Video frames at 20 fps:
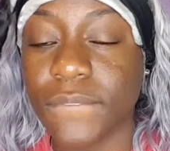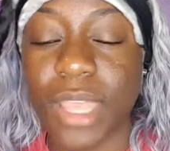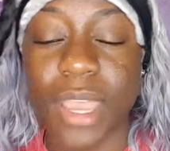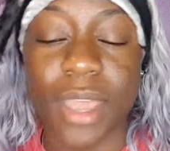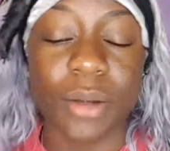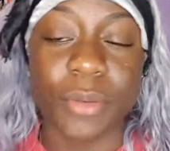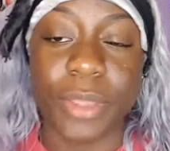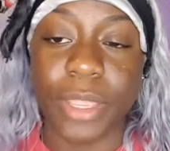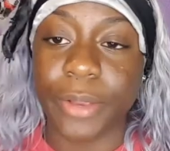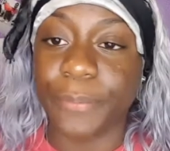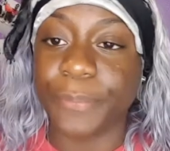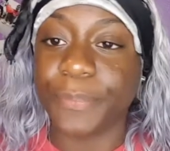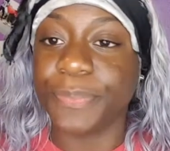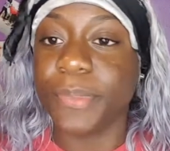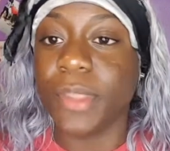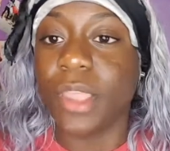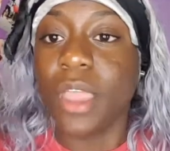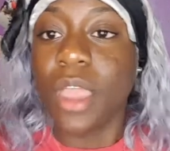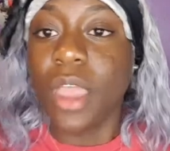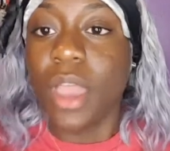I don't care.
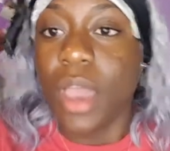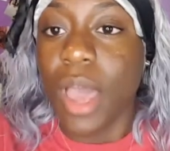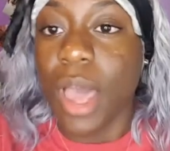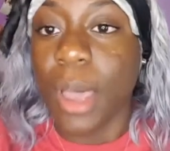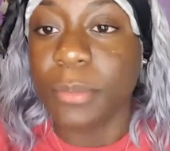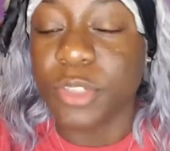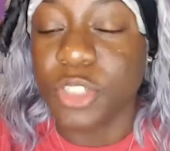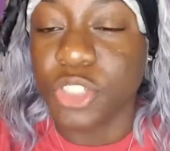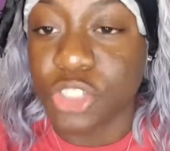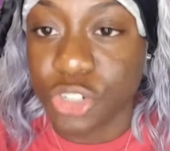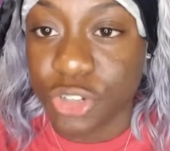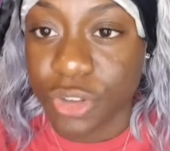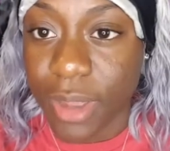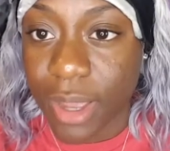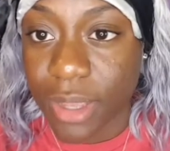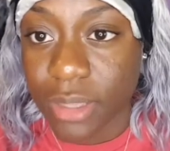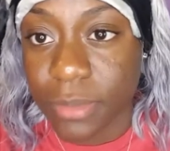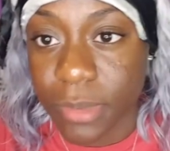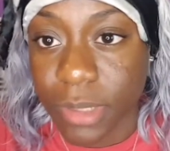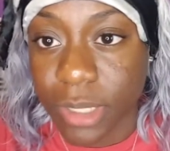I'm just sure you
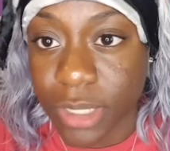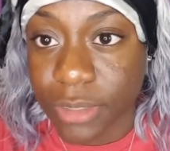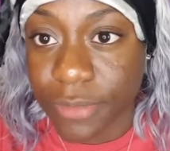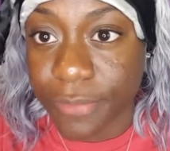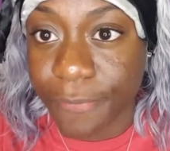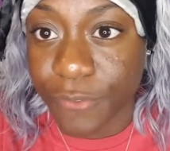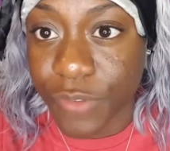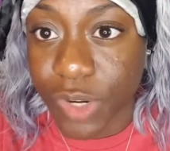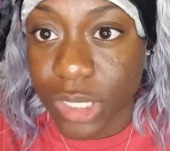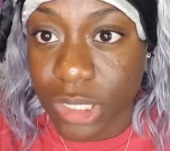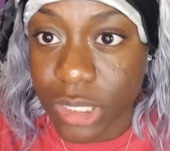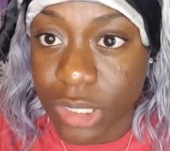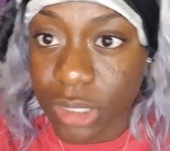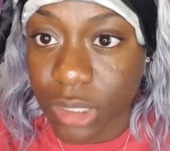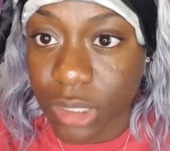guys released, but